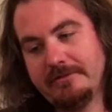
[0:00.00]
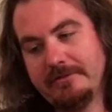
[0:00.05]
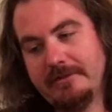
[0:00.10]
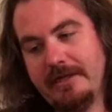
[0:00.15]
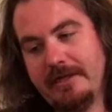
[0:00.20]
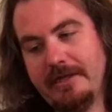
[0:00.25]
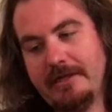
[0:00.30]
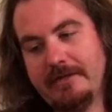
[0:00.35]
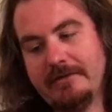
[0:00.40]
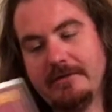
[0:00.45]

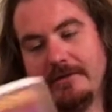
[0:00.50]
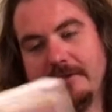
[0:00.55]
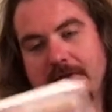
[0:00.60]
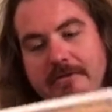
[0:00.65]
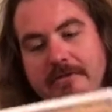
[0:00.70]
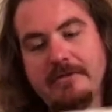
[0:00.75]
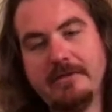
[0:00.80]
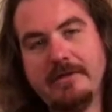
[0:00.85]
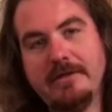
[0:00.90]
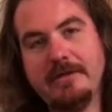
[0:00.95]
Yeah,
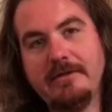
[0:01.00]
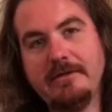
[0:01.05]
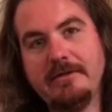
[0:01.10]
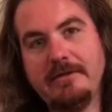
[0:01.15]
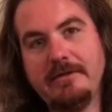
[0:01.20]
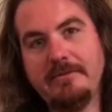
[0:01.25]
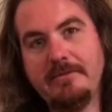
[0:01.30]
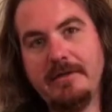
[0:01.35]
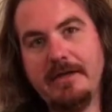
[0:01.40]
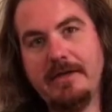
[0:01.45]
literally
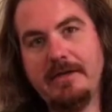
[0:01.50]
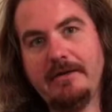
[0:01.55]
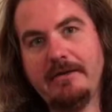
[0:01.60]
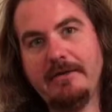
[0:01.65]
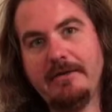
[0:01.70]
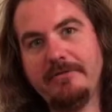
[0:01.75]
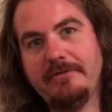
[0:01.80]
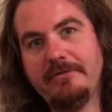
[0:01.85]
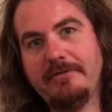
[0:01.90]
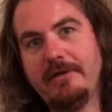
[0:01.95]
the Man
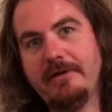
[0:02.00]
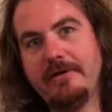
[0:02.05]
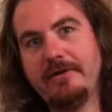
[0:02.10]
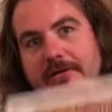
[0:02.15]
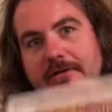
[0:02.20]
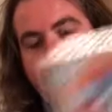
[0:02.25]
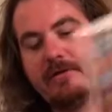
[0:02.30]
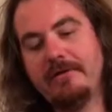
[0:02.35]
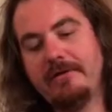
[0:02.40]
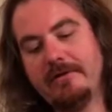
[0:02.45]
of
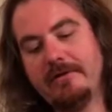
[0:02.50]
Steel.